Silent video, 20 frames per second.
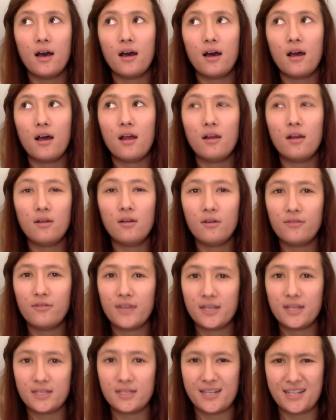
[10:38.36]
a lot of the
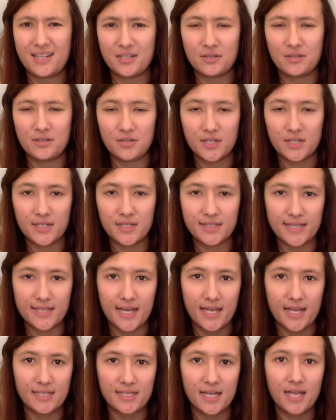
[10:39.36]
international students
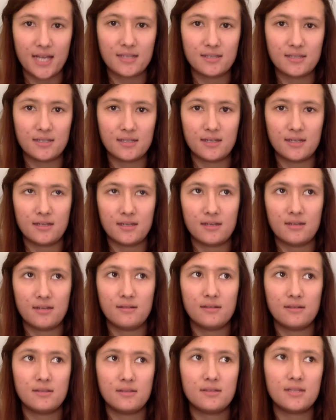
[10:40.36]
here tend to
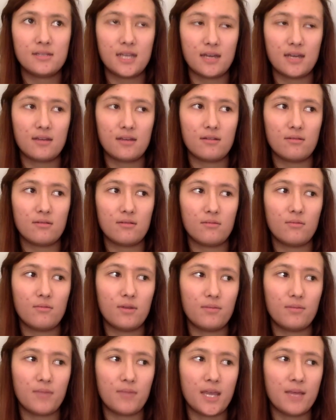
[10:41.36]
stick
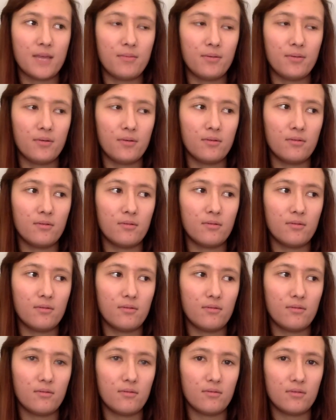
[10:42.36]
with people
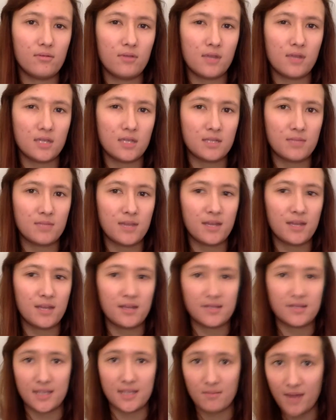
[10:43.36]
that speak the
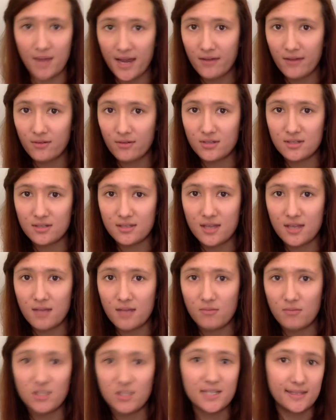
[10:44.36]
same language as
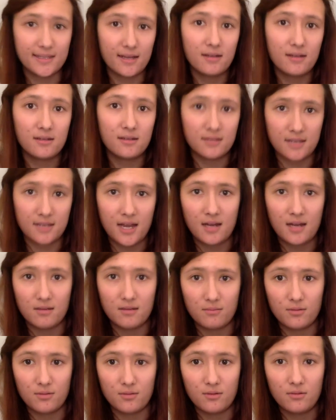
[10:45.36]
them, which is
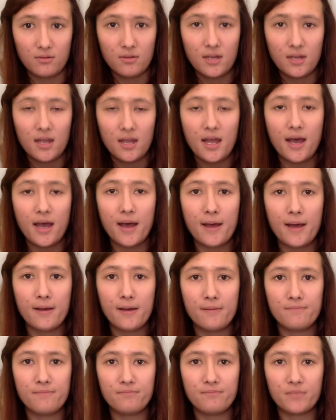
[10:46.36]
understandable.
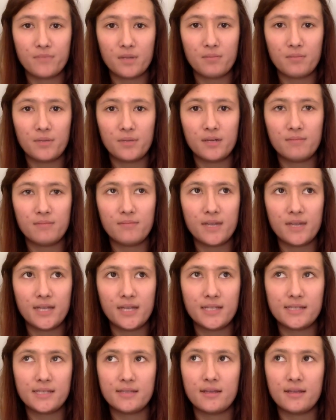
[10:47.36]
But it
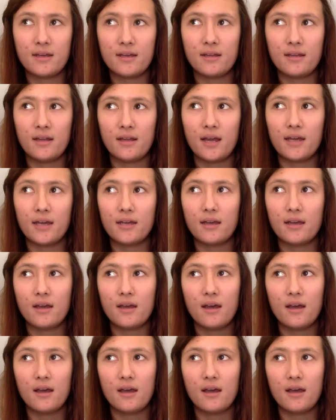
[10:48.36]
means that, like,